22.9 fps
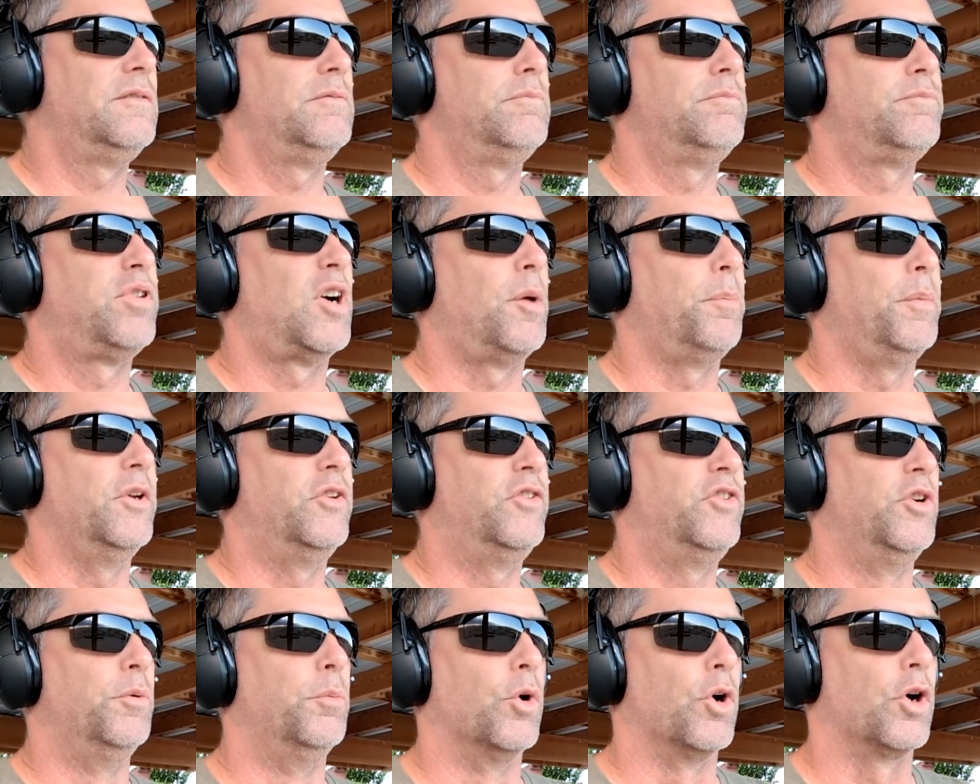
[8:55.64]
Probably
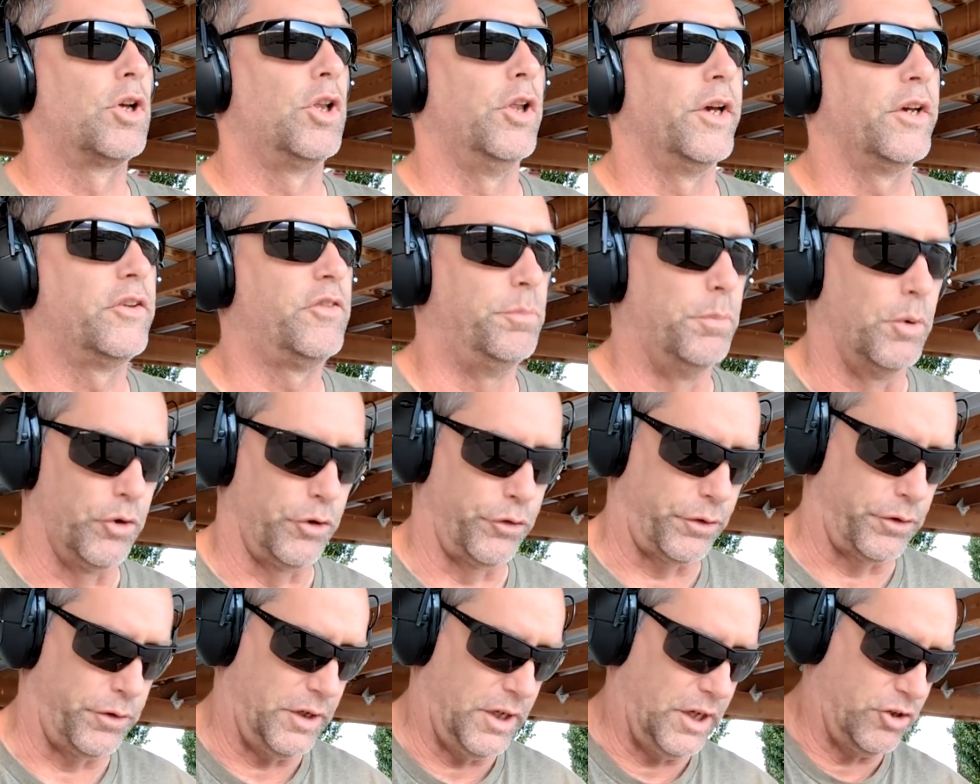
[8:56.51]
2 more clicks,
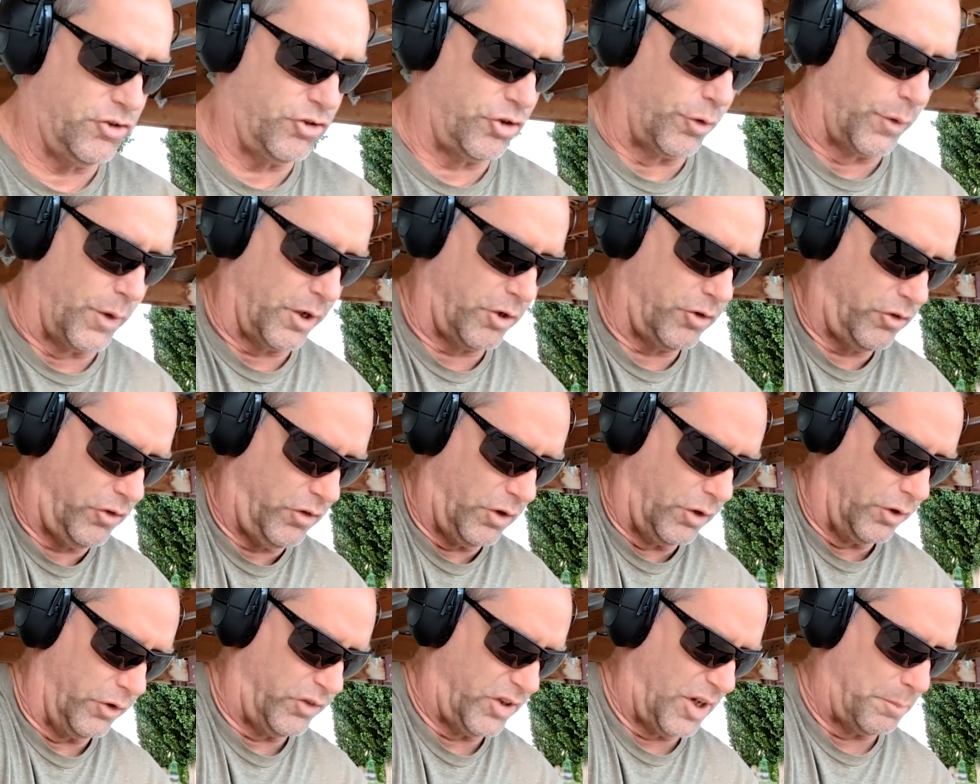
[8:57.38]
both each direction
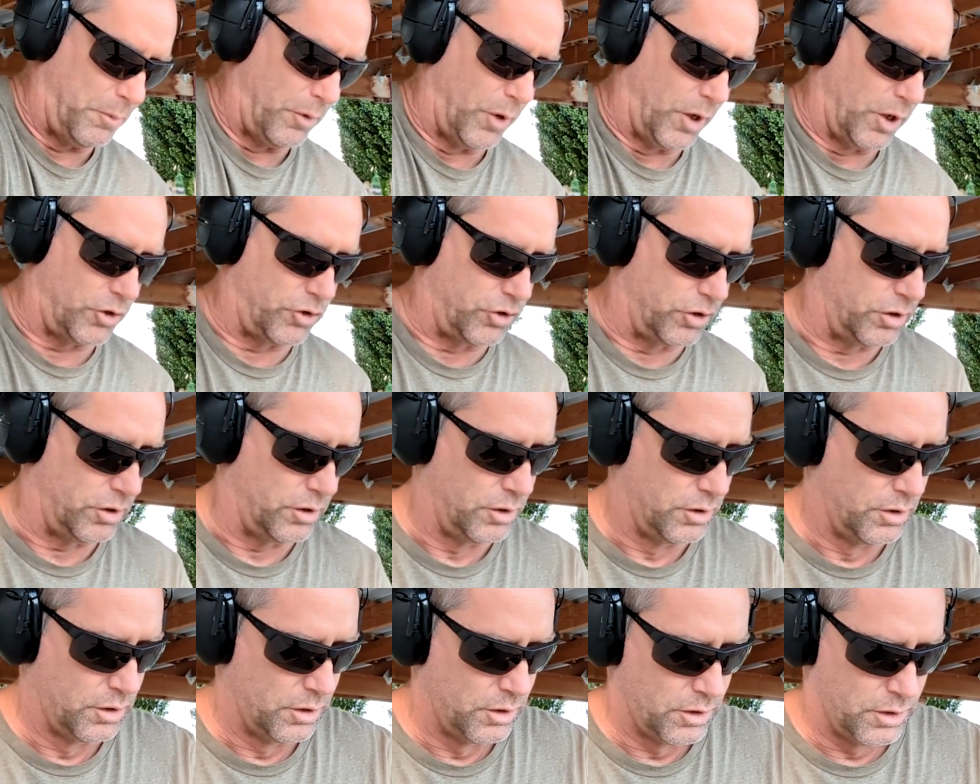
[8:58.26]
or same direction.
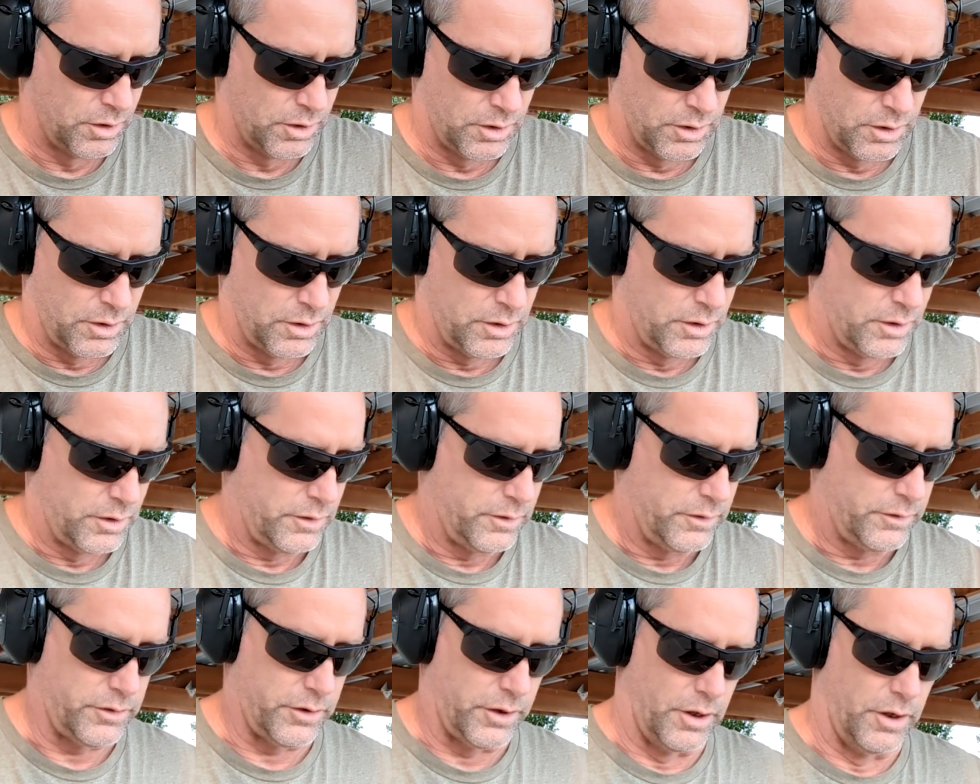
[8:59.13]

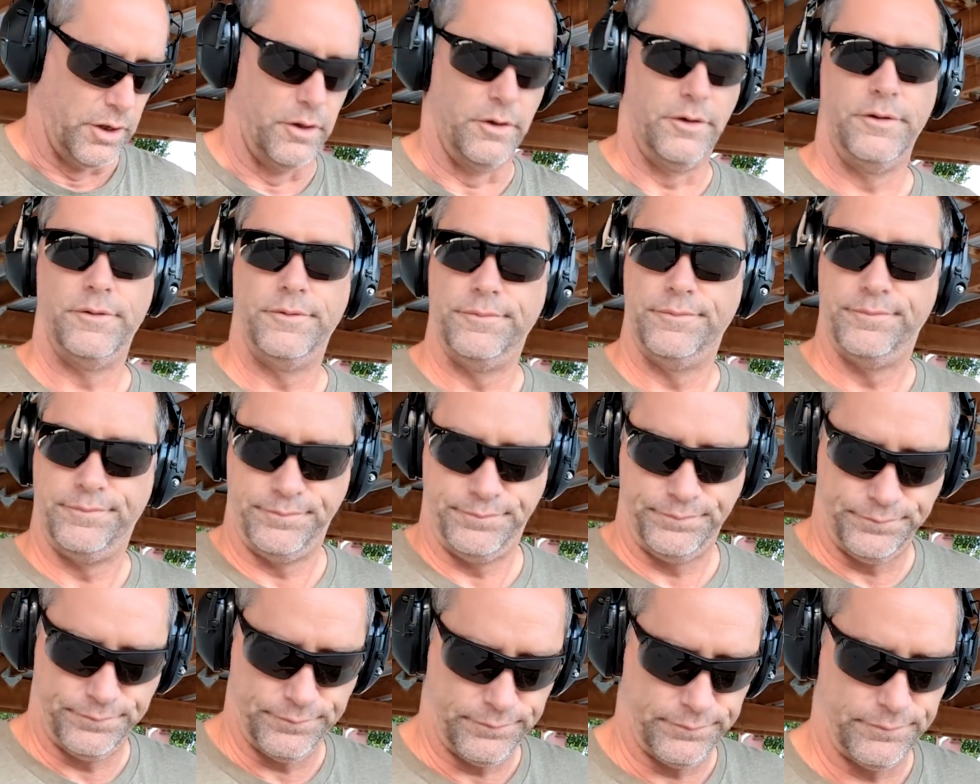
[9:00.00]
So,
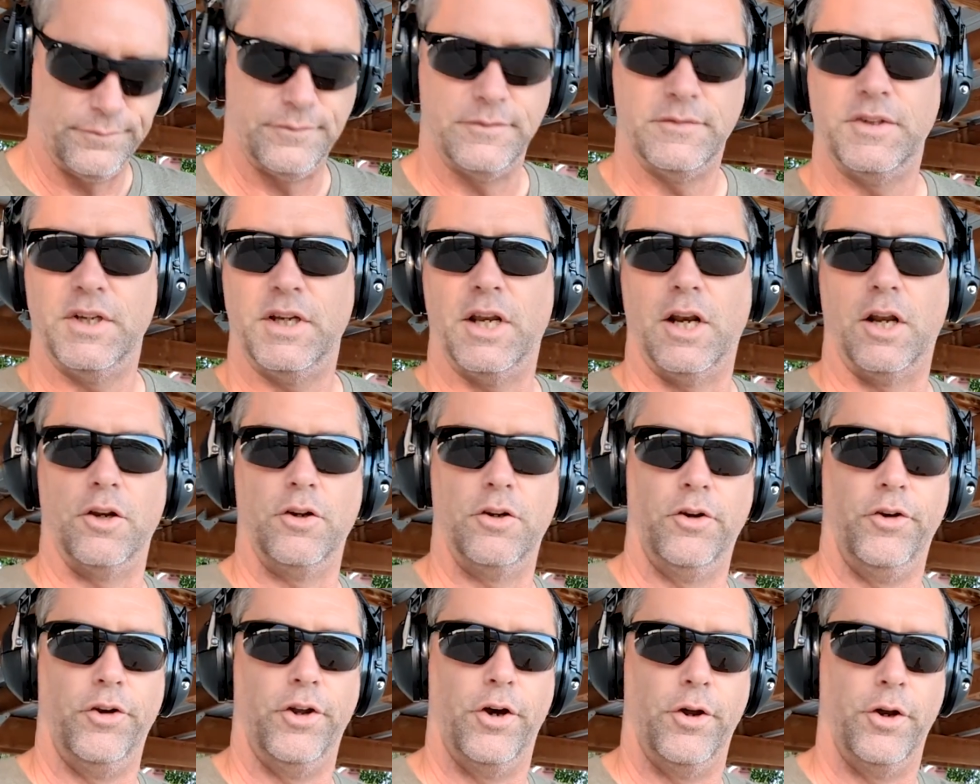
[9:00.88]
and
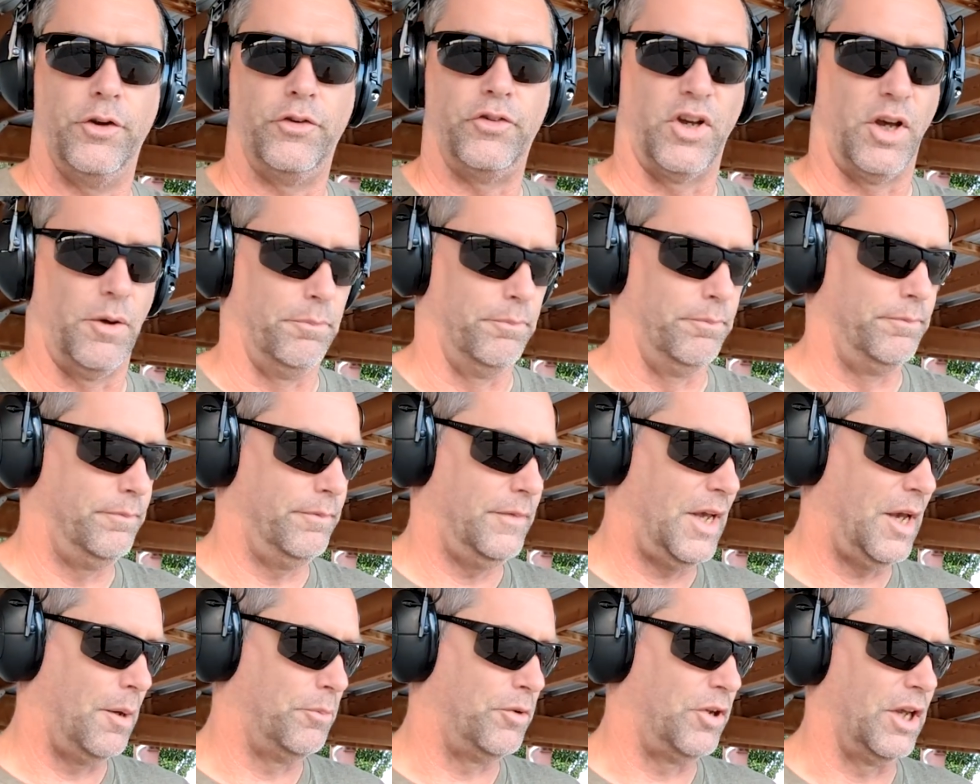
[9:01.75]
you'll notice I'm
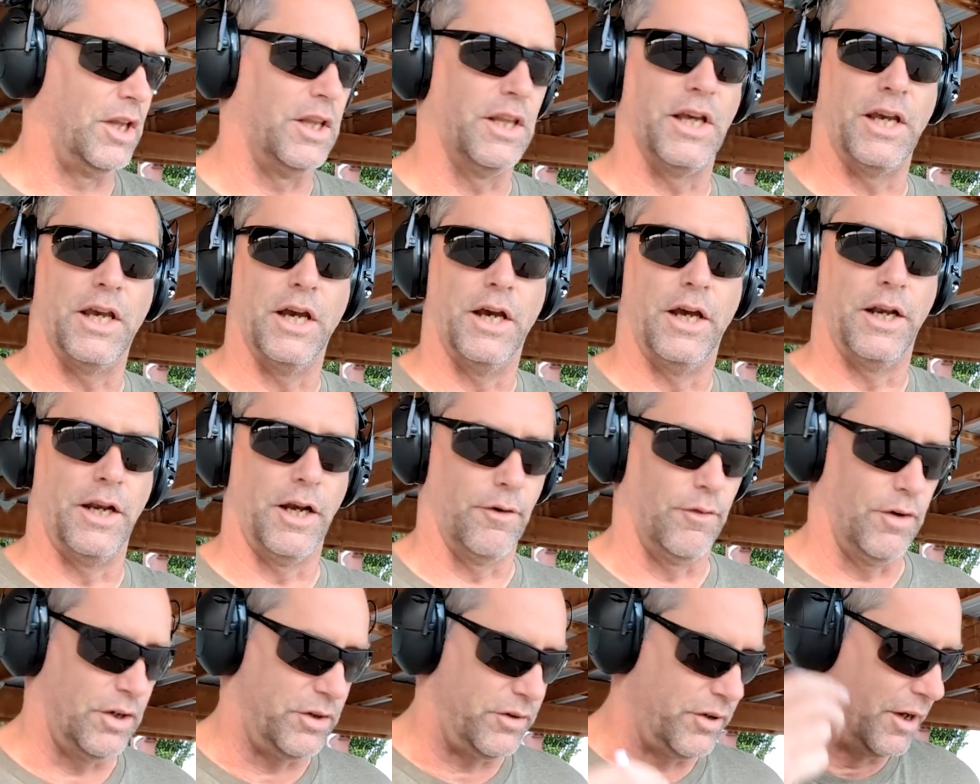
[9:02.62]
emptying the gun
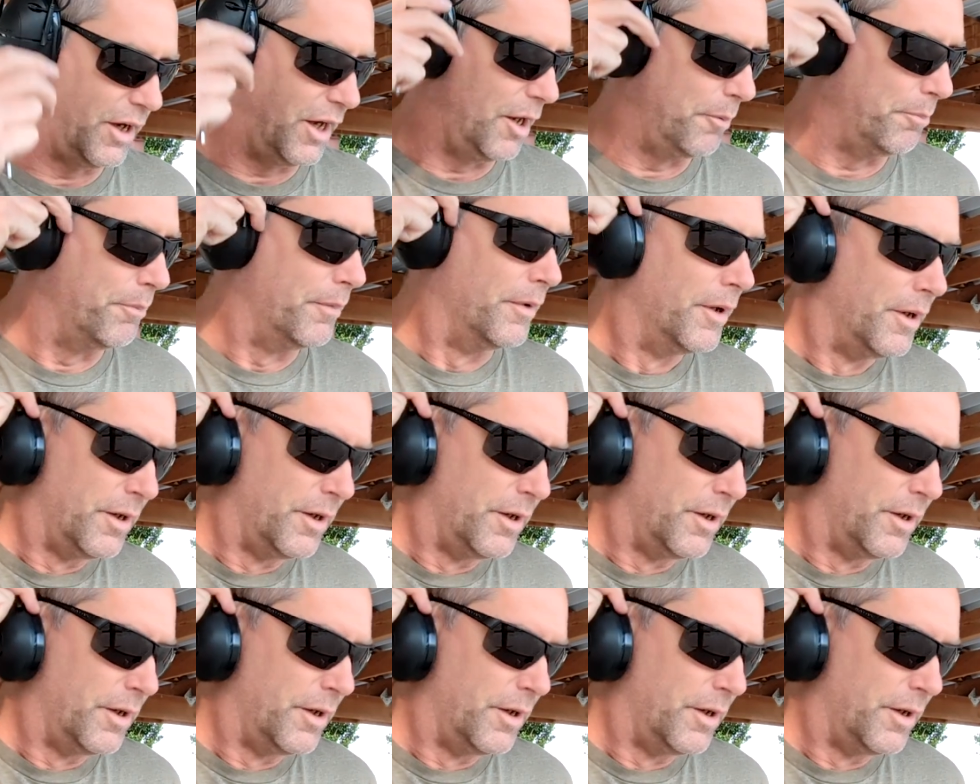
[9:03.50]
every time